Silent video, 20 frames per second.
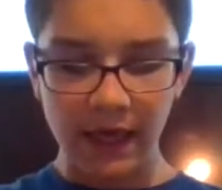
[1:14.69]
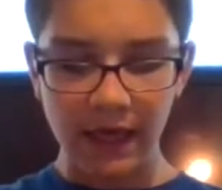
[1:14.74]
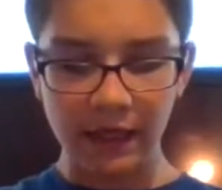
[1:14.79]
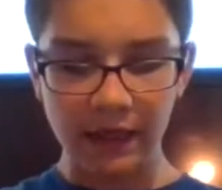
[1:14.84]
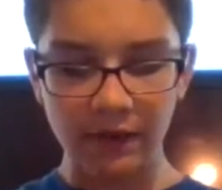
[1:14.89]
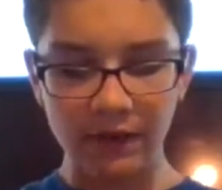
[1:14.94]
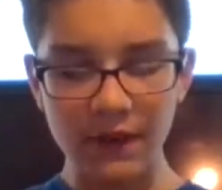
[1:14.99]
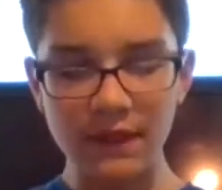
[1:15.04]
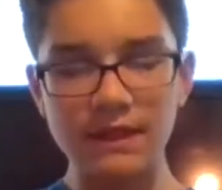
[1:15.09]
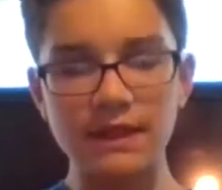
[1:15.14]

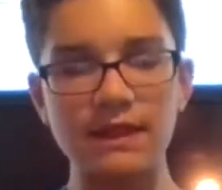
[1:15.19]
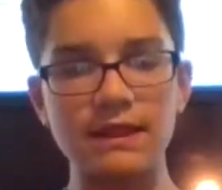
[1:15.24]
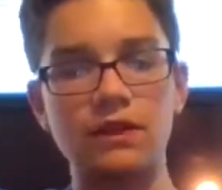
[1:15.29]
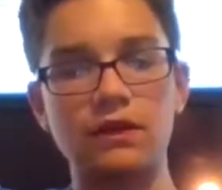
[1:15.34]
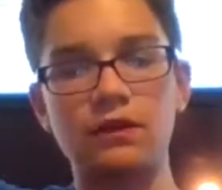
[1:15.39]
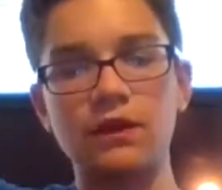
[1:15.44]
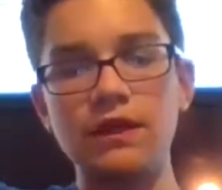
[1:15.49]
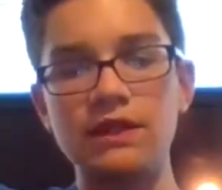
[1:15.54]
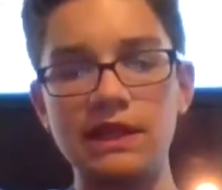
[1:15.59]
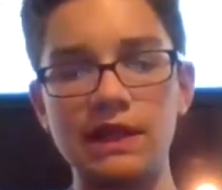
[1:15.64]
And this
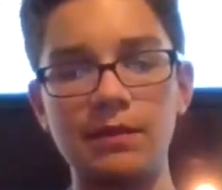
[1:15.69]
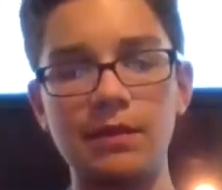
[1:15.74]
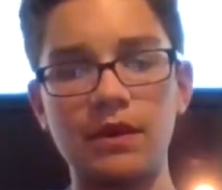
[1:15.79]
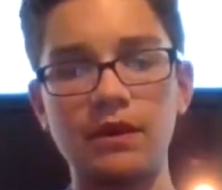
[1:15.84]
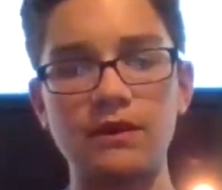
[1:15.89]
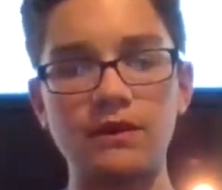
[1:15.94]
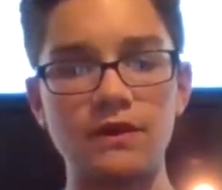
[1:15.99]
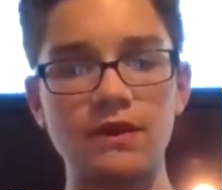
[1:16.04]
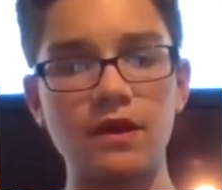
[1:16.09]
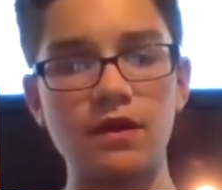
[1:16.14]
is the
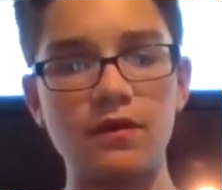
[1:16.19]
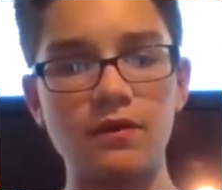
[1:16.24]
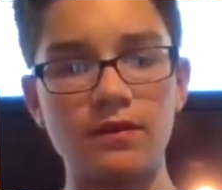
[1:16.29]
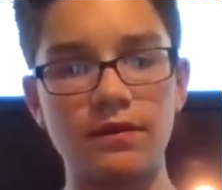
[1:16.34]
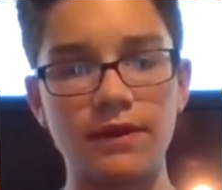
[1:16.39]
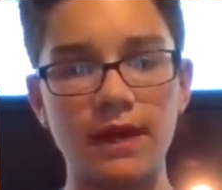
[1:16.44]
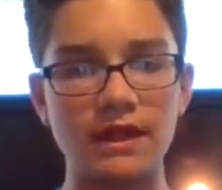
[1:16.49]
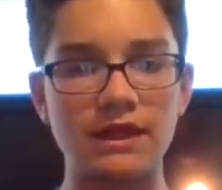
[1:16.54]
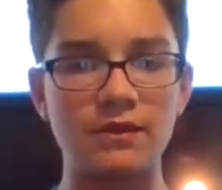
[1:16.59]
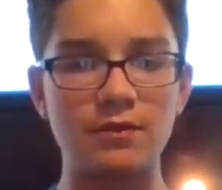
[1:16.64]
reset button.
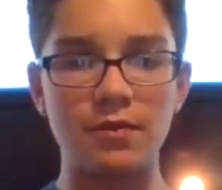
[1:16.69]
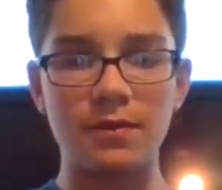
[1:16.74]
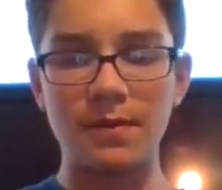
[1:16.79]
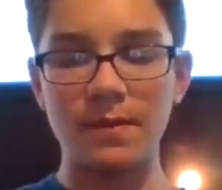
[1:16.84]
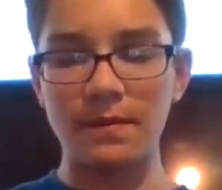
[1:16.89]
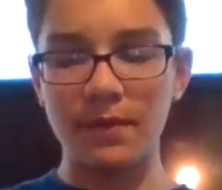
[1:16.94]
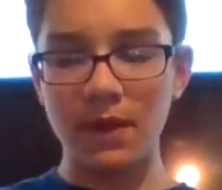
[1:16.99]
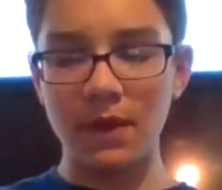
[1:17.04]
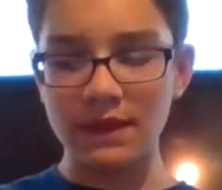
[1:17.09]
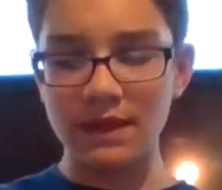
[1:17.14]
So that's
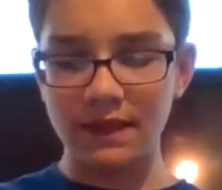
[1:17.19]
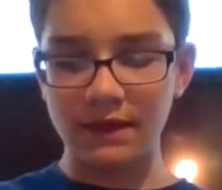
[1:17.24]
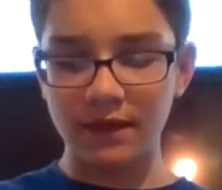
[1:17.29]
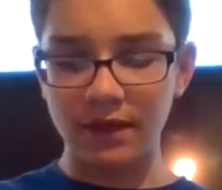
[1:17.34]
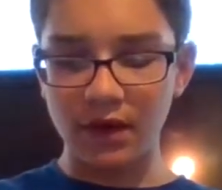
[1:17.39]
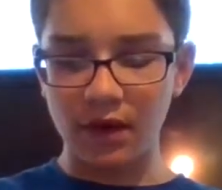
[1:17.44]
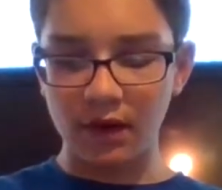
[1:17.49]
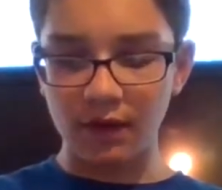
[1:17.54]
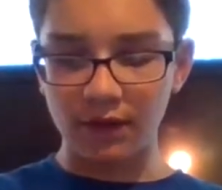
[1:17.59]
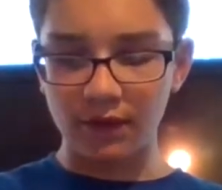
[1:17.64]

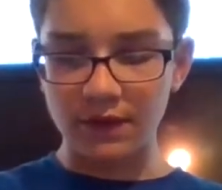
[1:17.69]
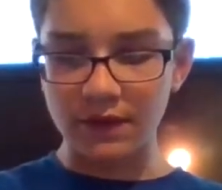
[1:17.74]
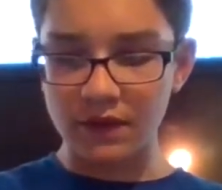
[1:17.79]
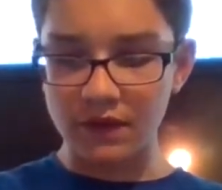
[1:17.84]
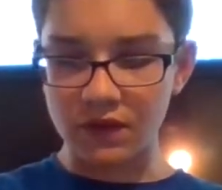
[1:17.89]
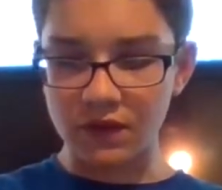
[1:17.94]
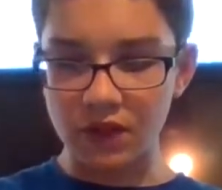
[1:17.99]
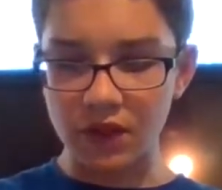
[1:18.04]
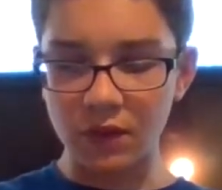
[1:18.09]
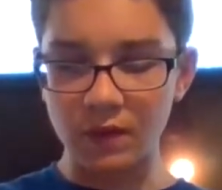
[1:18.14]
basically all there
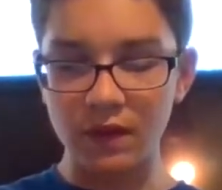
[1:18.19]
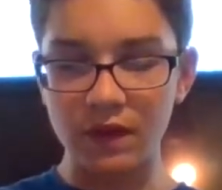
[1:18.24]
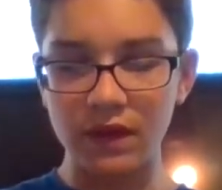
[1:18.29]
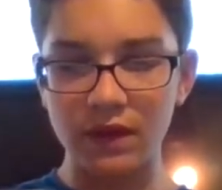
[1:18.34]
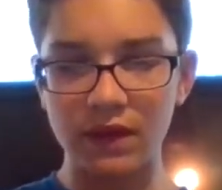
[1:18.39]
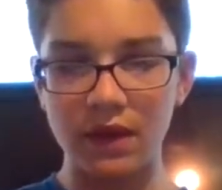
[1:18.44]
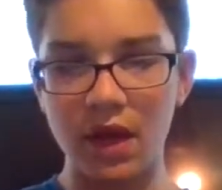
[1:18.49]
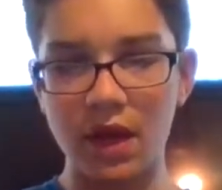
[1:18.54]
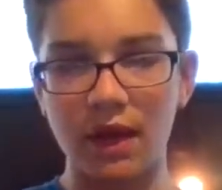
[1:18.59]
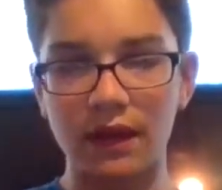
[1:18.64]
is to
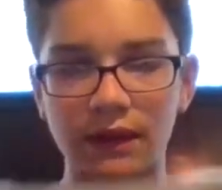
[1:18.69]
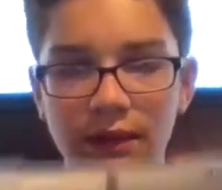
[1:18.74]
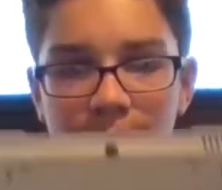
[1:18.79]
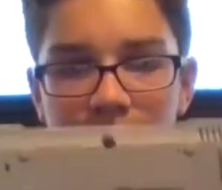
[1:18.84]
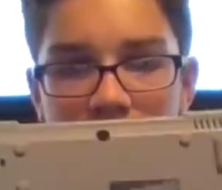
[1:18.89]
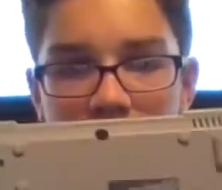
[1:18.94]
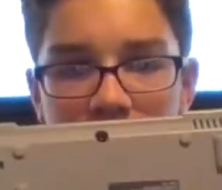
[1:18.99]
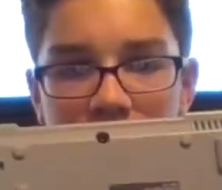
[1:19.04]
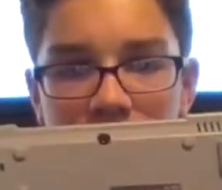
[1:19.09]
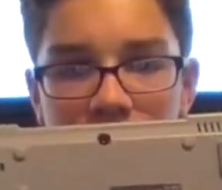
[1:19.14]
it. You got
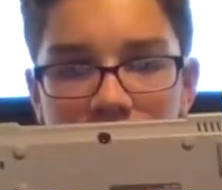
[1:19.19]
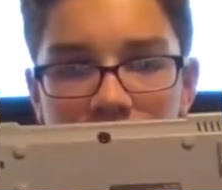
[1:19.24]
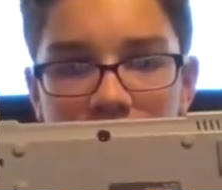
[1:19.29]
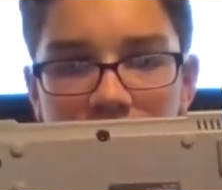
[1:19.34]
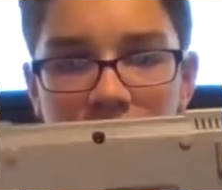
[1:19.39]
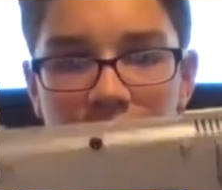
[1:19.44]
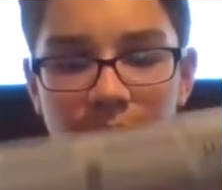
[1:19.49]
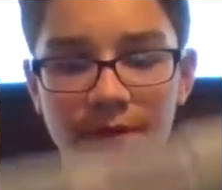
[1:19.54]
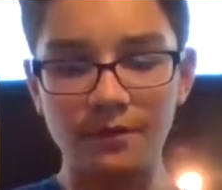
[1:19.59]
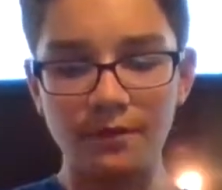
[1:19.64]
the bottom
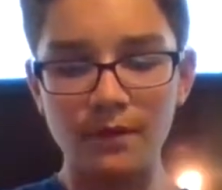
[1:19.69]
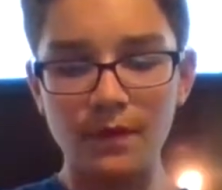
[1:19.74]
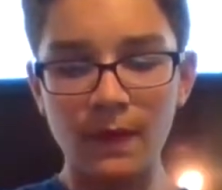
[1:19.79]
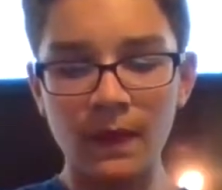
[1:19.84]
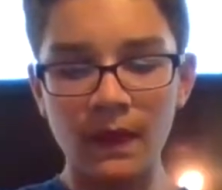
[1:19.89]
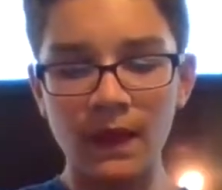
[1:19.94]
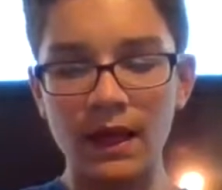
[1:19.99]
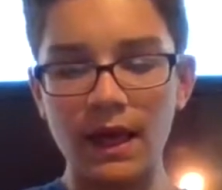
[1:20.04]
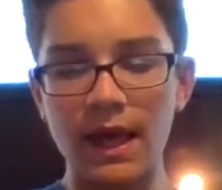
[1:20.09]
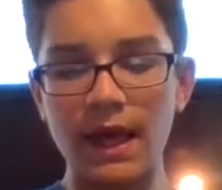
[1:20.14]
here,
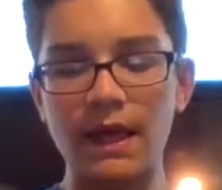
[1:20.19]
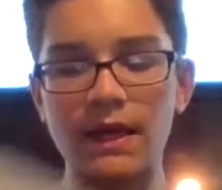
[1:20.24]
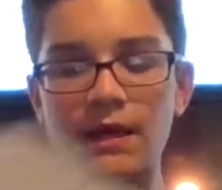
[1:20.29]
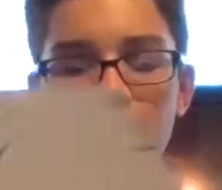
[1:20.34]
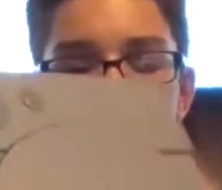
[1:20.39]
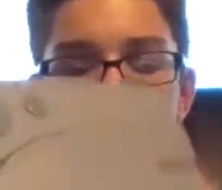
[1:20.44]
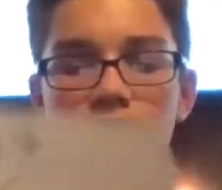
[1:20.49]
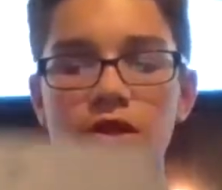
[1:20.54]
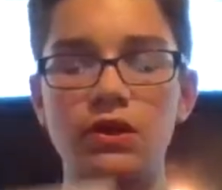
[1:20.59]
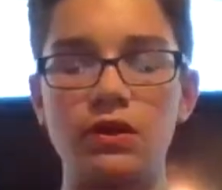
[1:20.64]

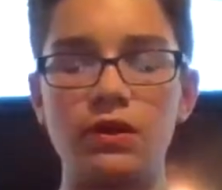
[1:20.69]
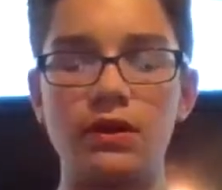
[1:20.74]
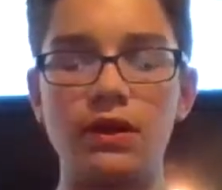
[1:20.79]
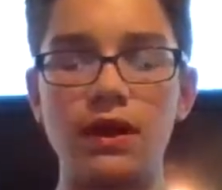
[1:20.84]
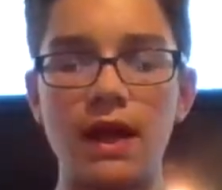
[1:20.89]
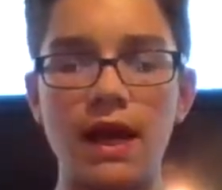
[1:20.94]
and you